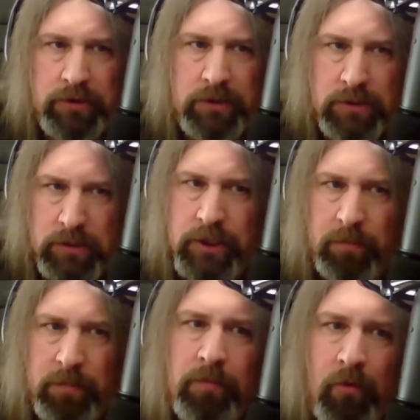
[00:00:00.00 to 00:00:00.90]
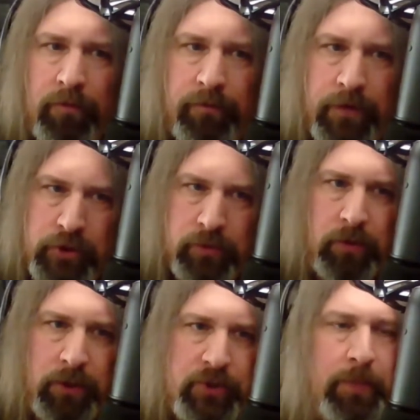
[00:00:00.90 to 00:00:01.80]
season's going to be more
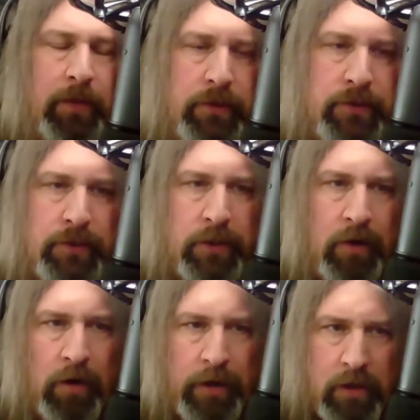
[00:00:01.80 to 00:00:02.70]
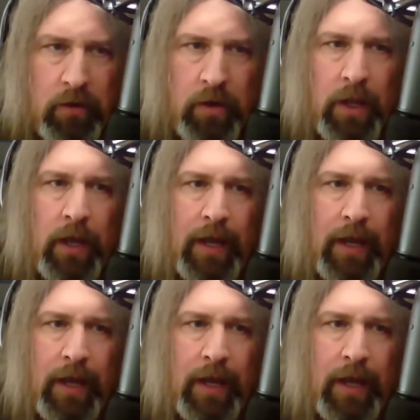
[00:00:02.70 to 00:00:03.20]
visual experience than an audio.